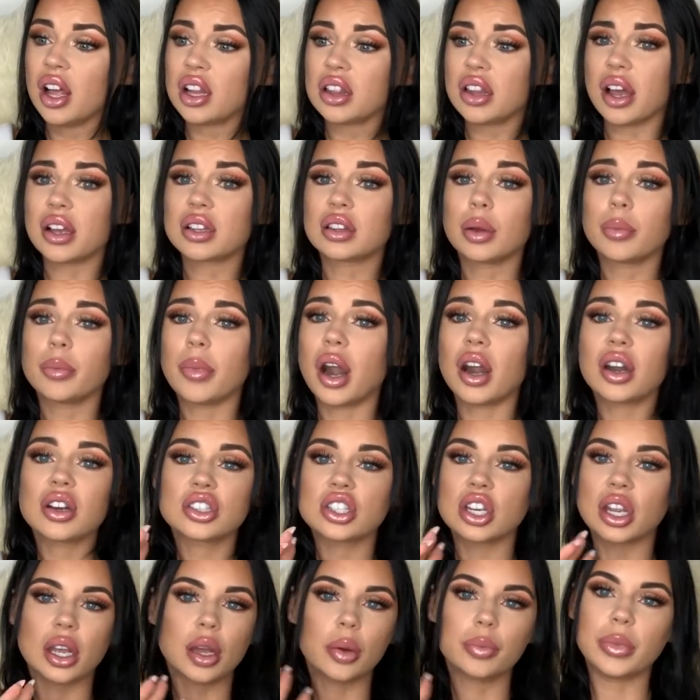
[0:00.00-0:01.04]
the Marc
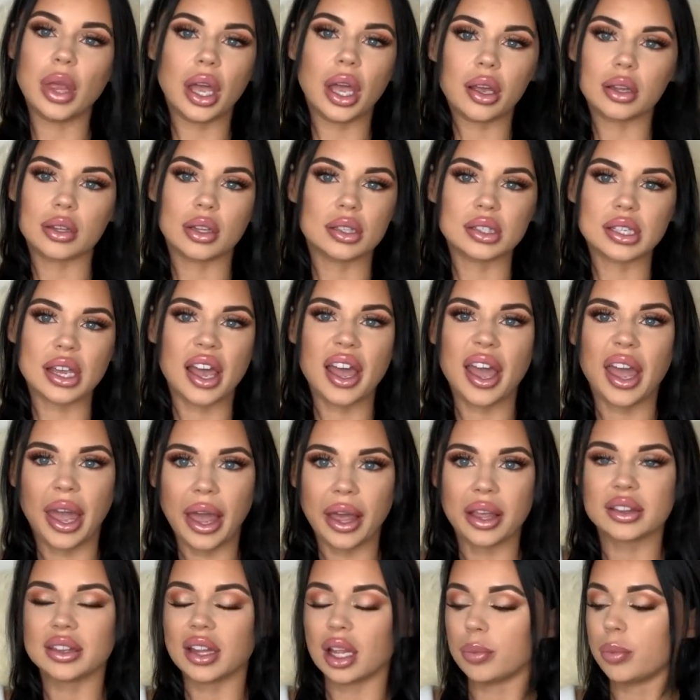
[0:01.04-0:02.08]
Jacobs Decadence. I
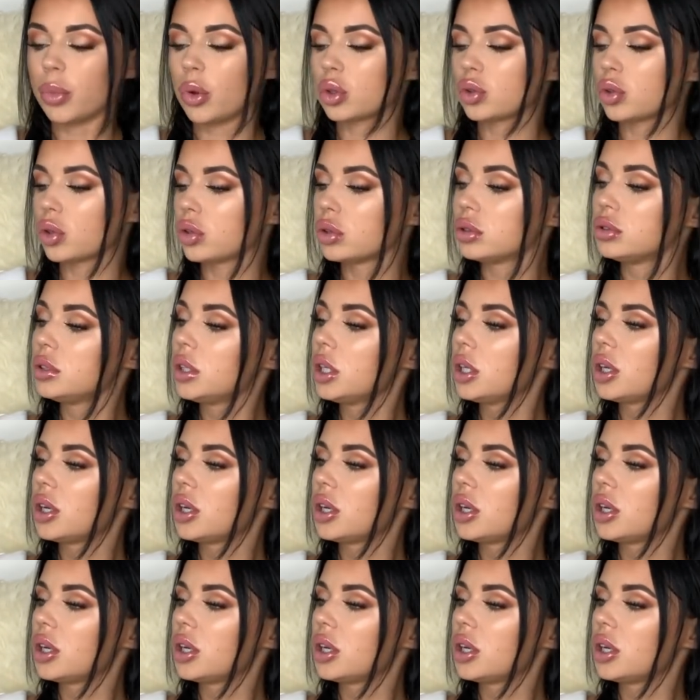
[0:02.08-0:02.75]
hate that bottle.